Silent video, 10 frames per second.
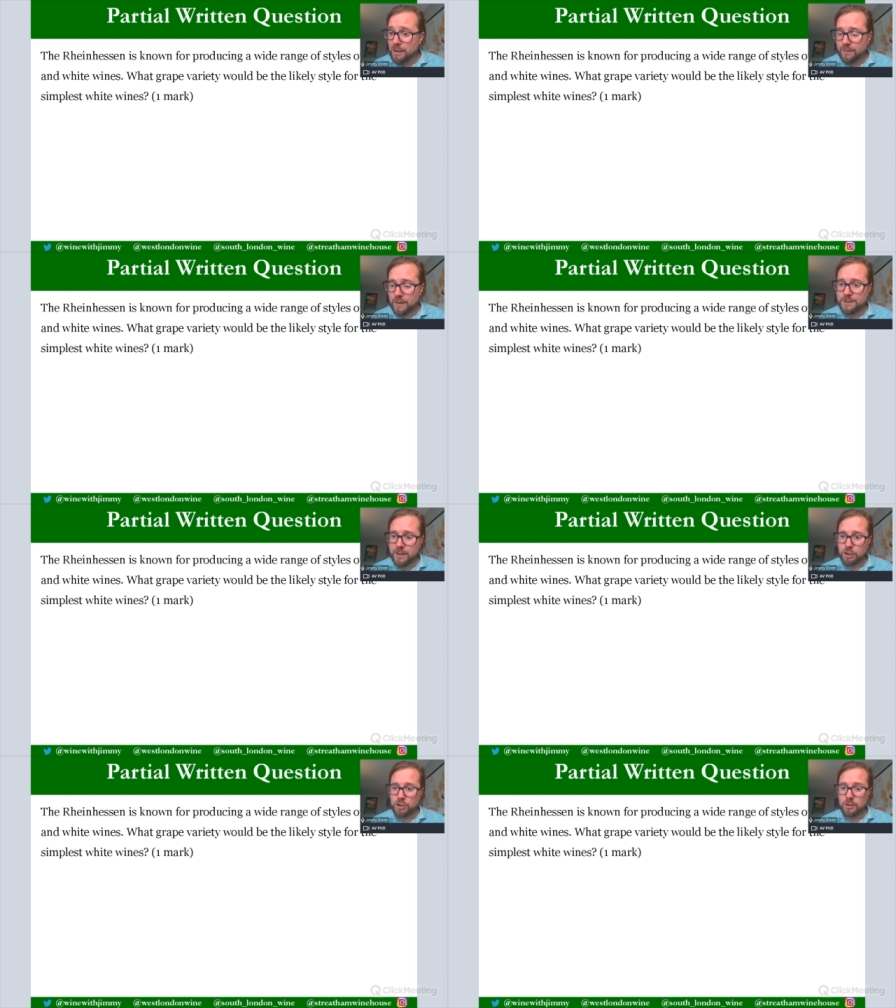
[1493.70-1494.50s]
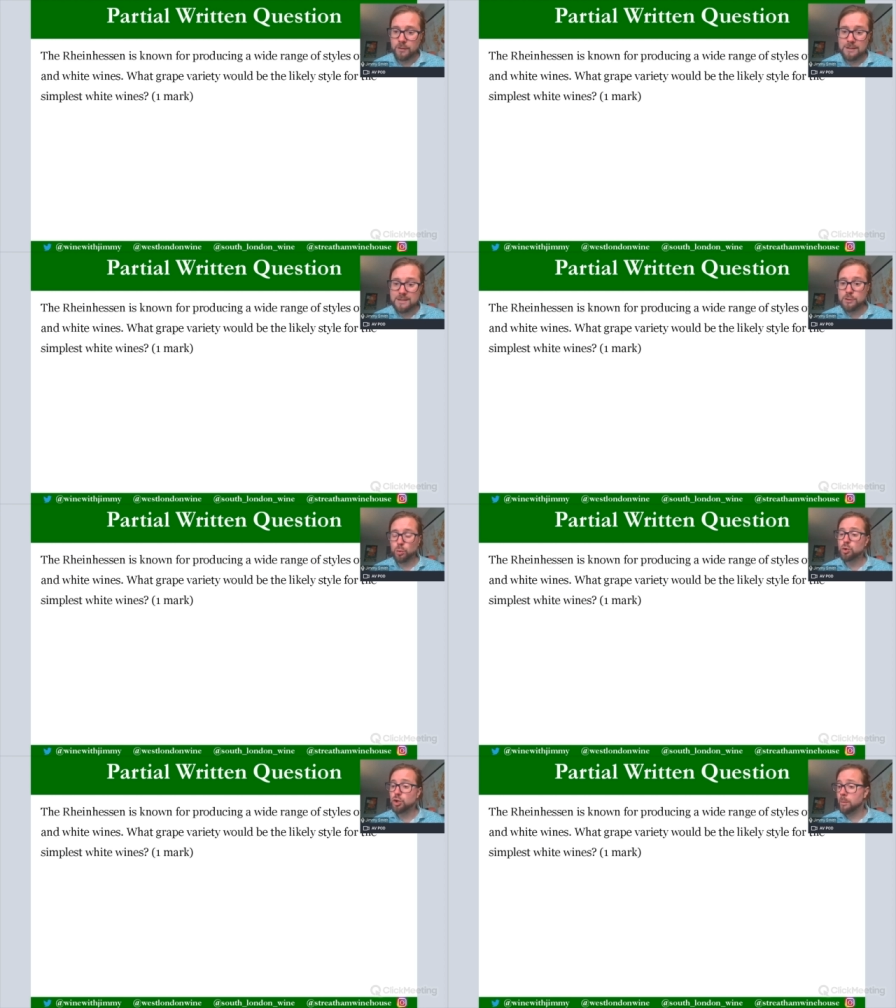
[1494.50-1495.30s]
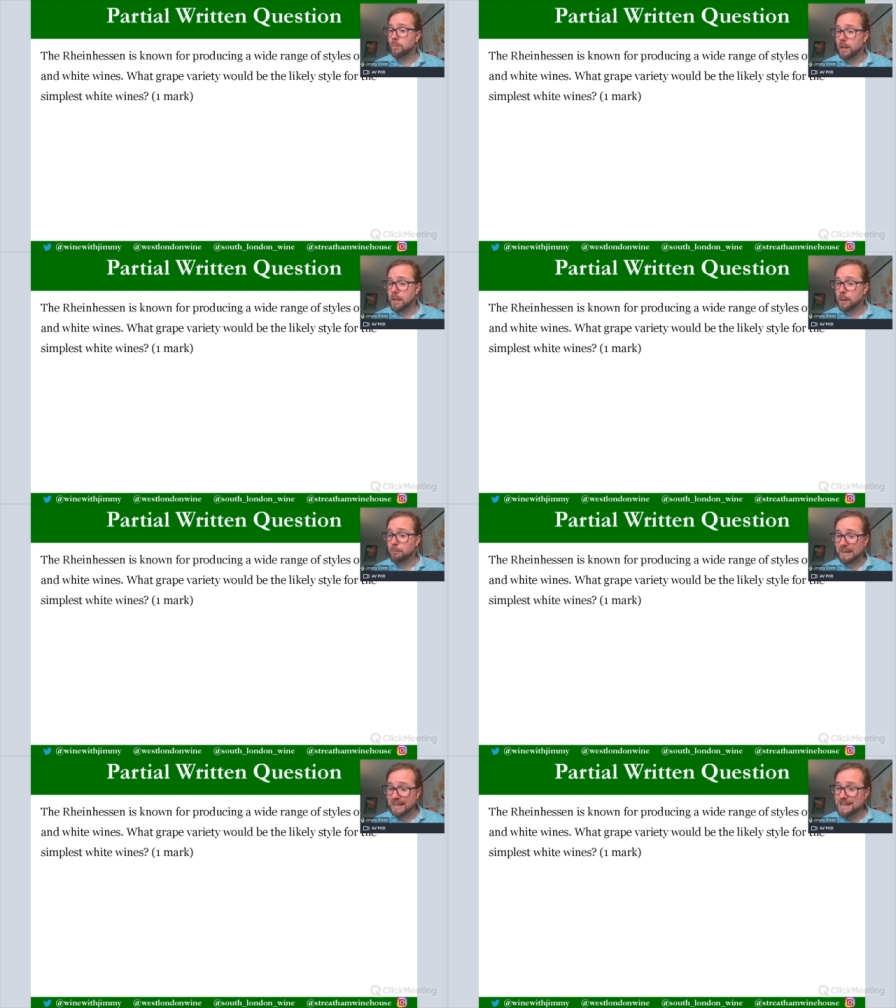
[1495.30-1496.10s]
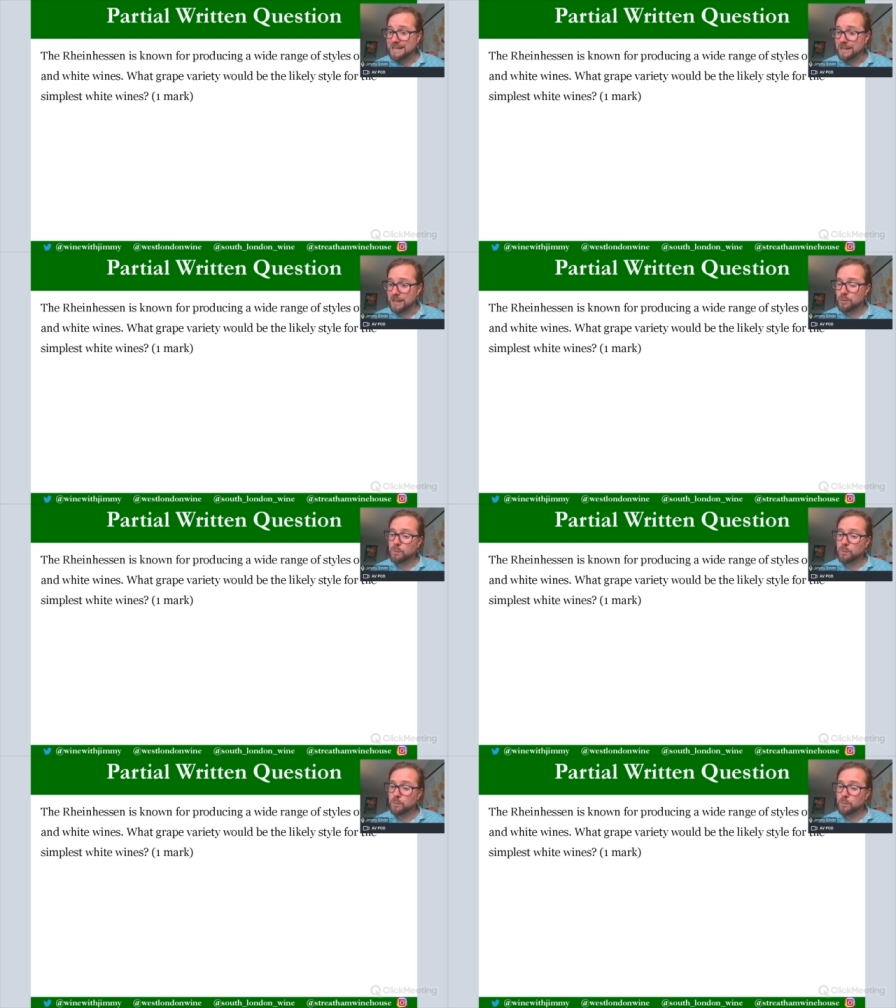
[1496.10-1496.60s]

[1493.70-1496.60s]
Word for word: of this session, and that is all Germany completed